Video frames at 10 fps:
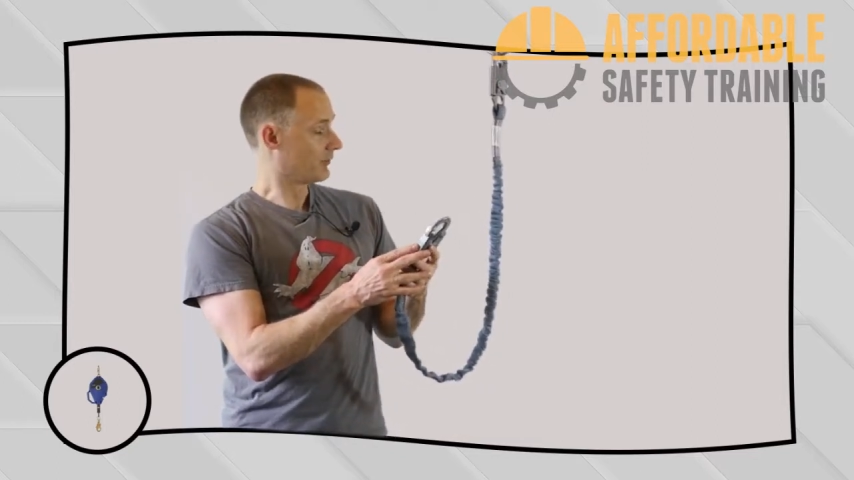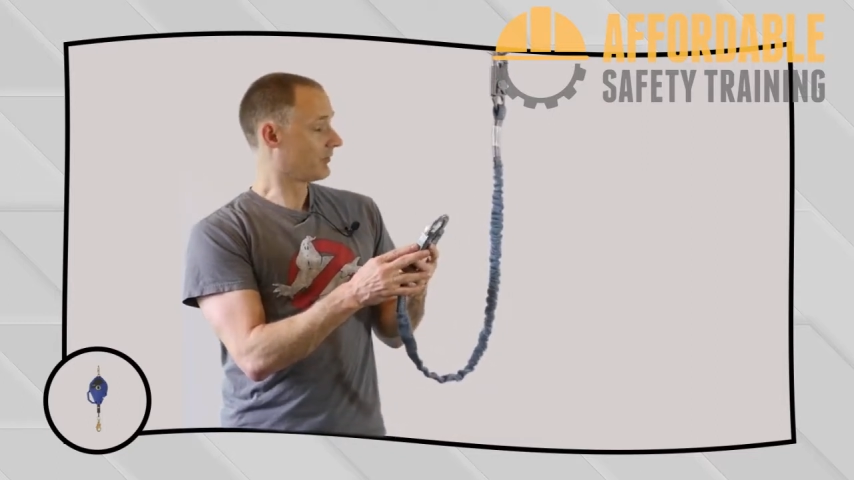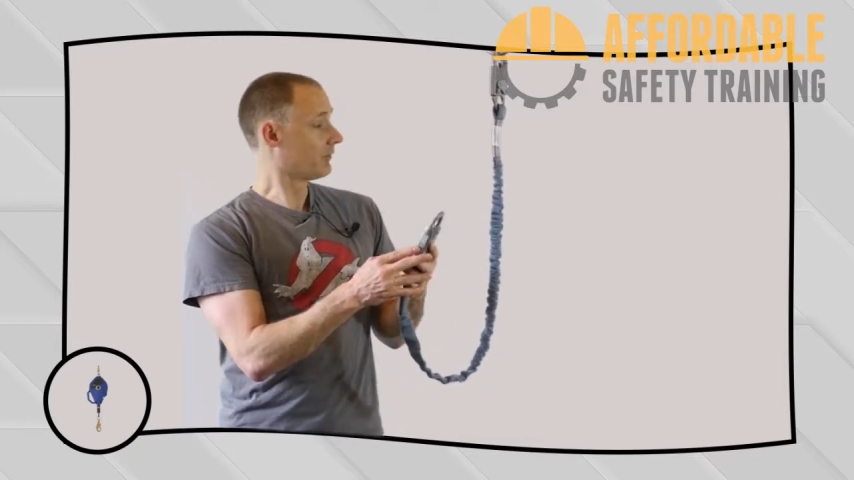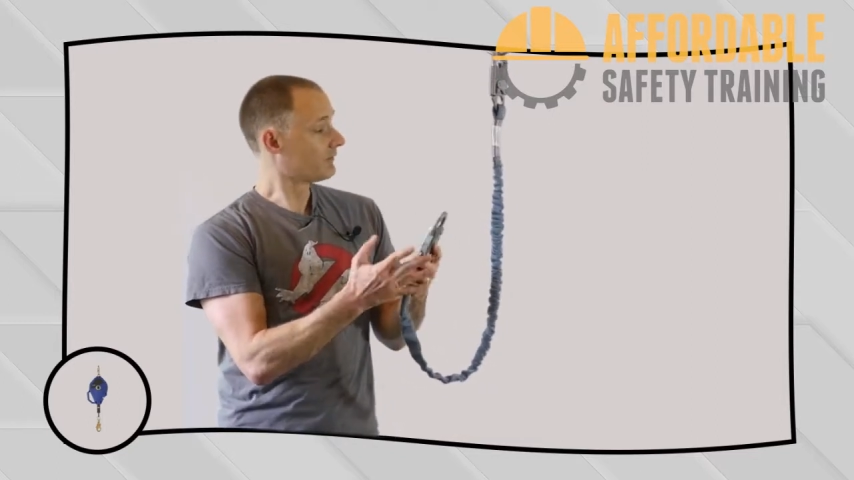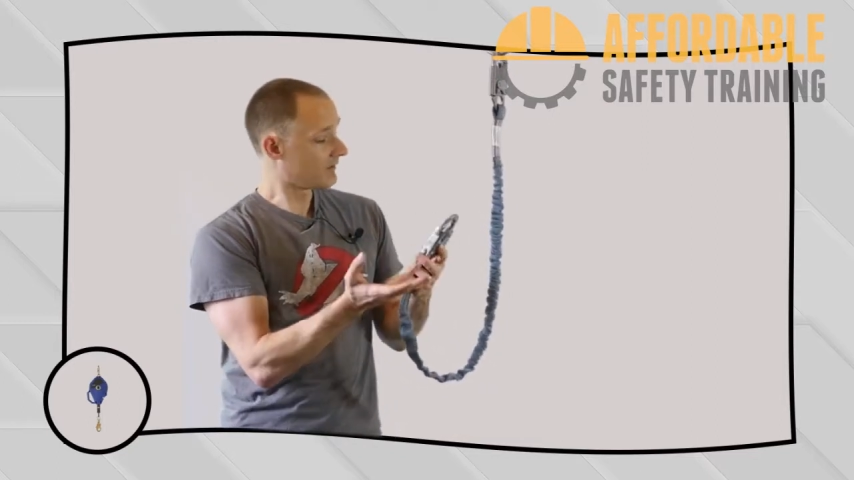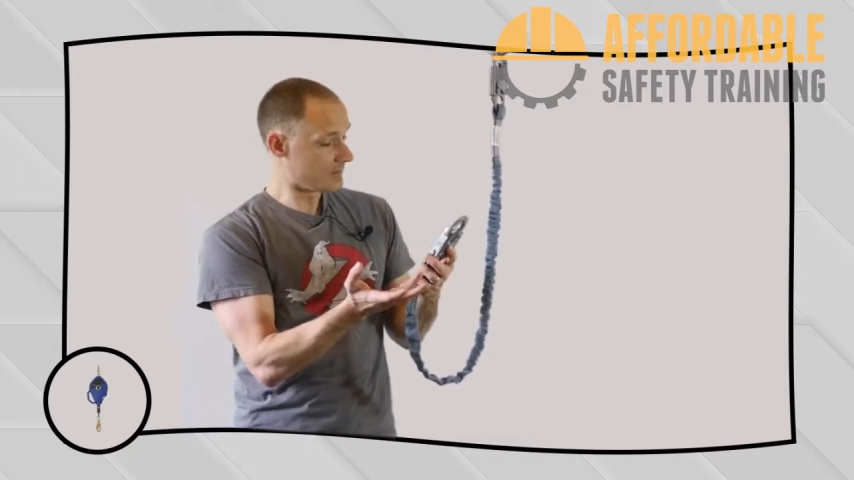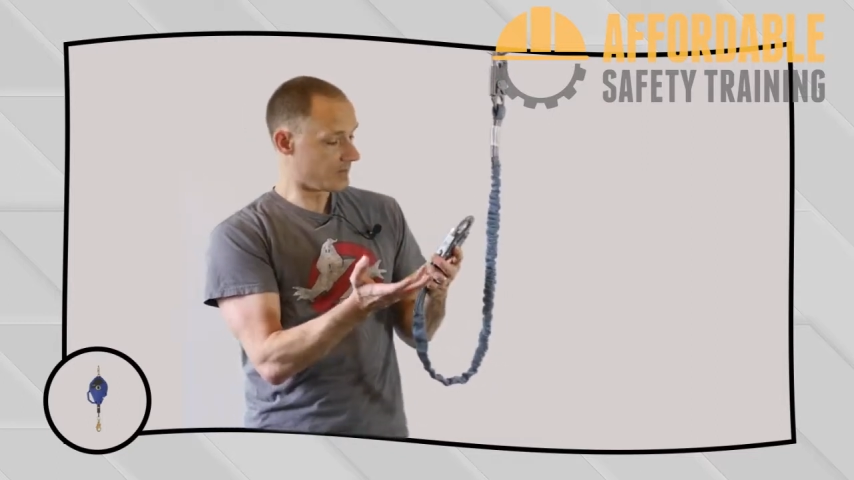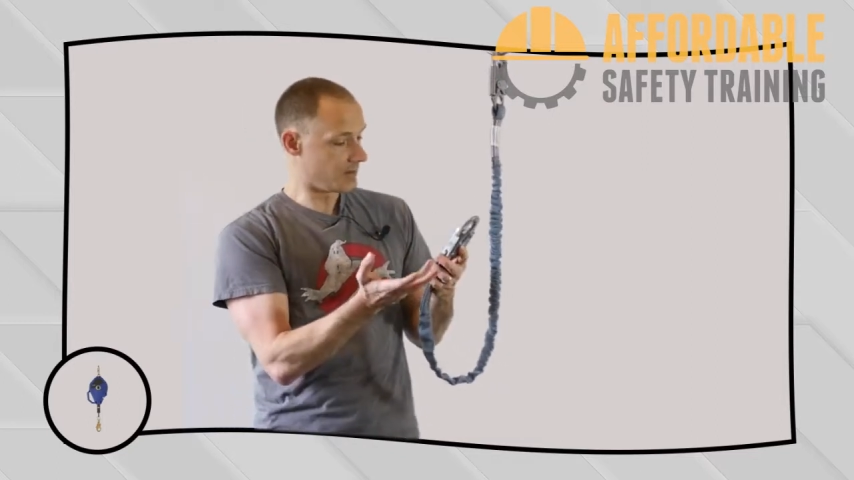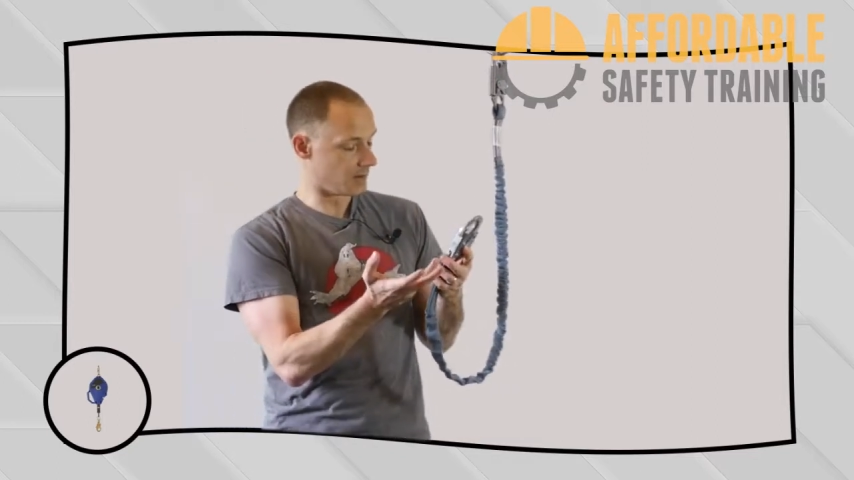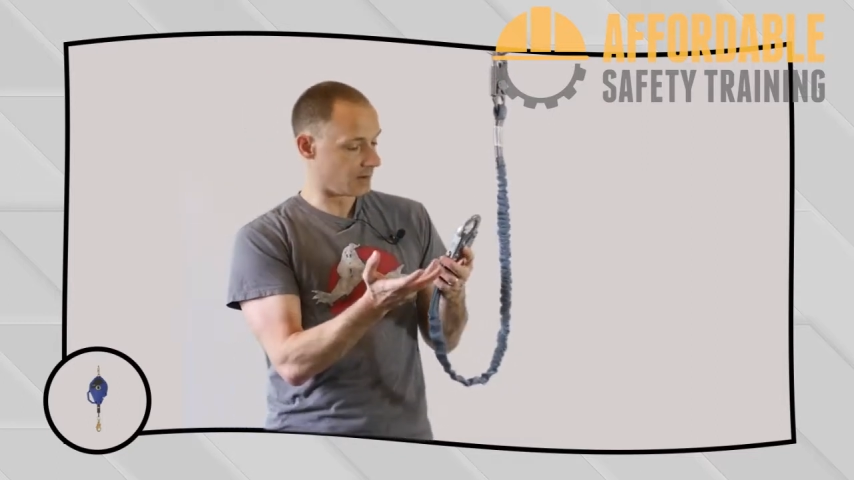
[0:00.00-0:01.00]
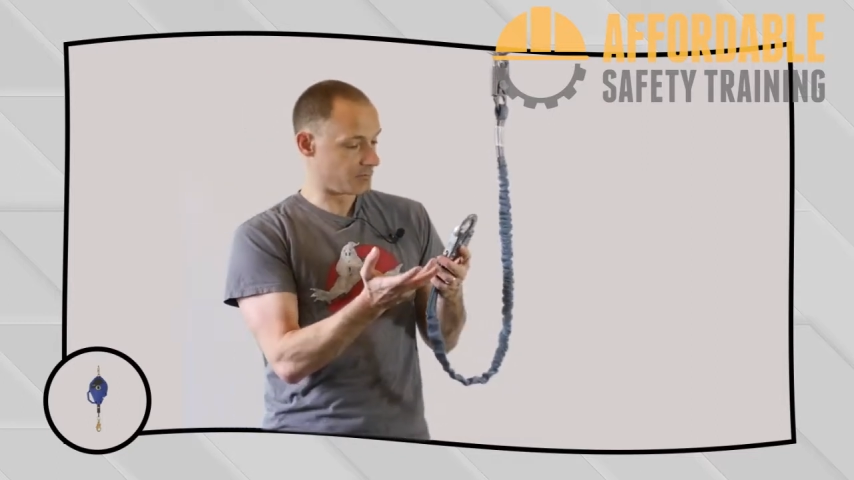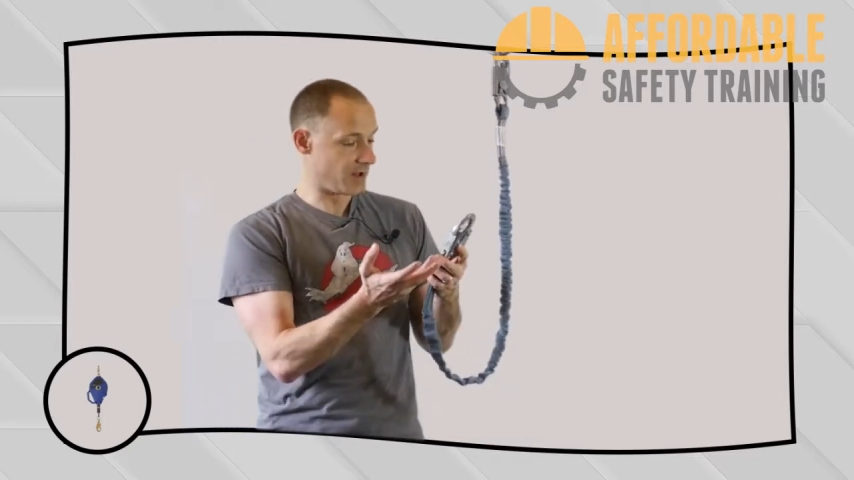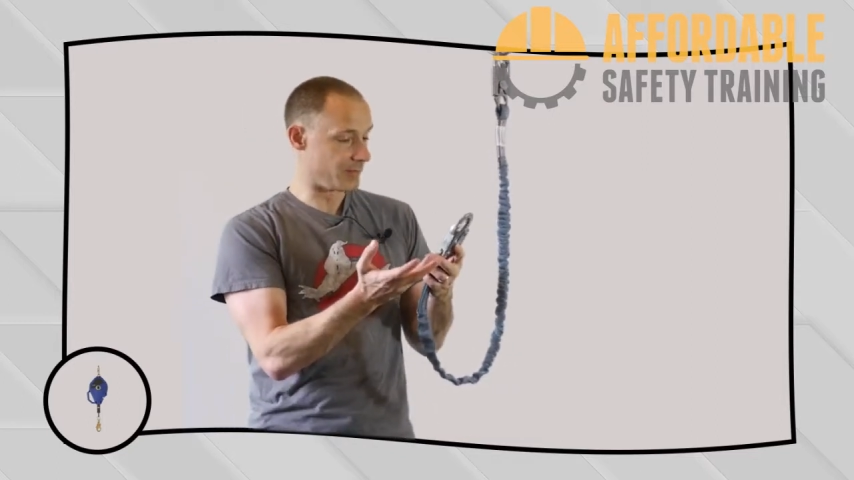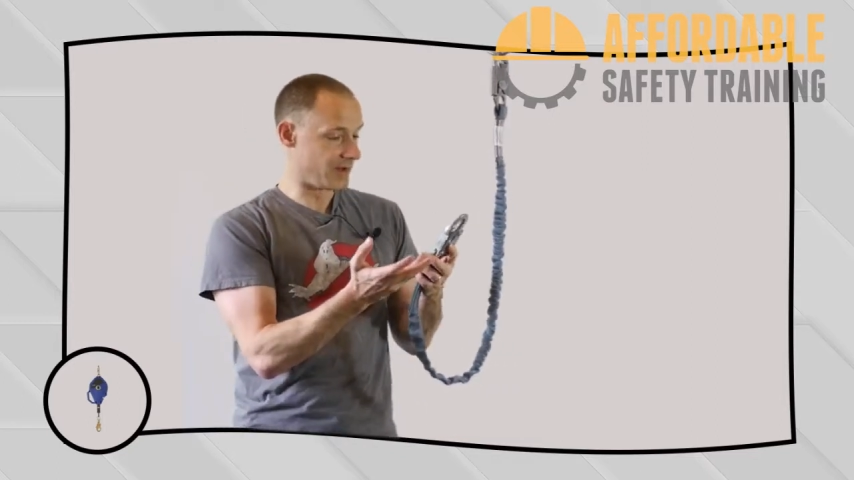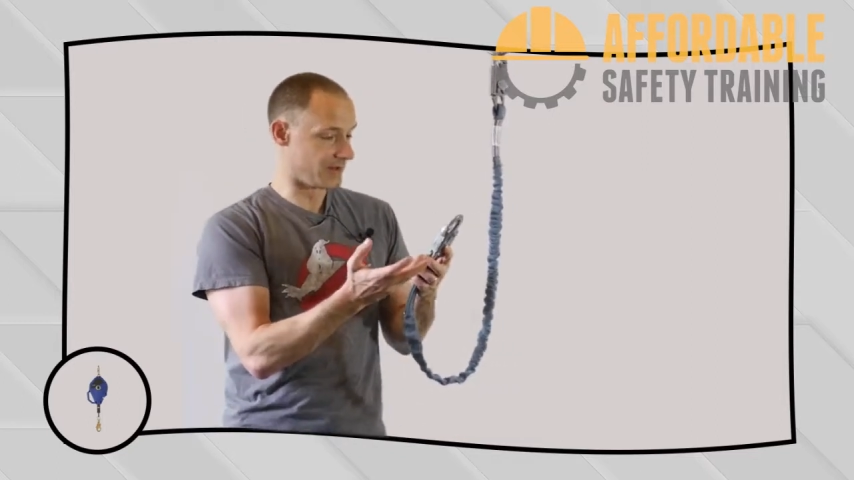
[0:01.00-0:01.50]
So same thing
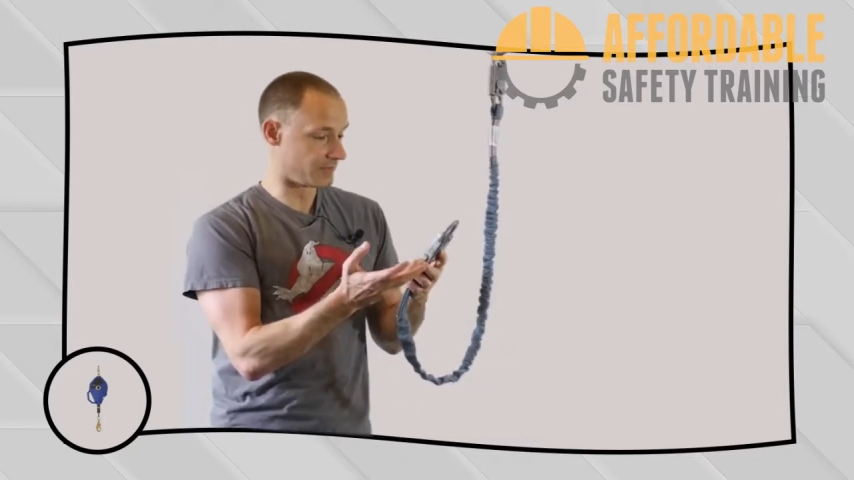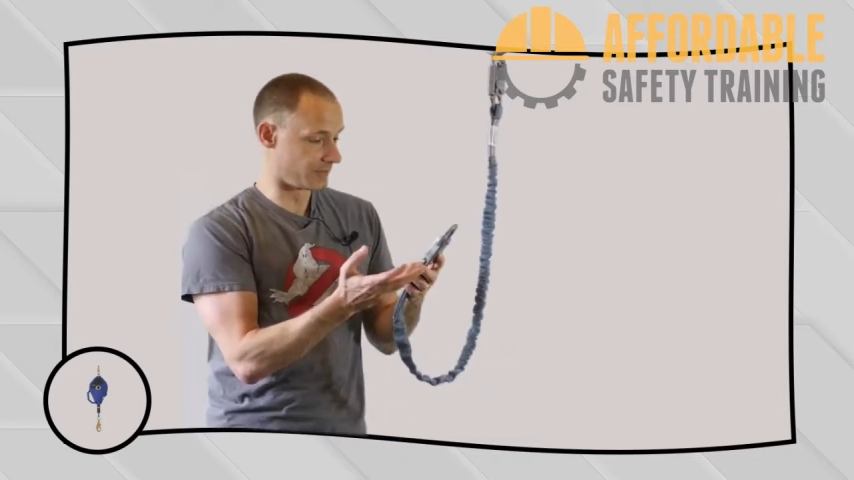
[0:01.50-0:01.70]
applies.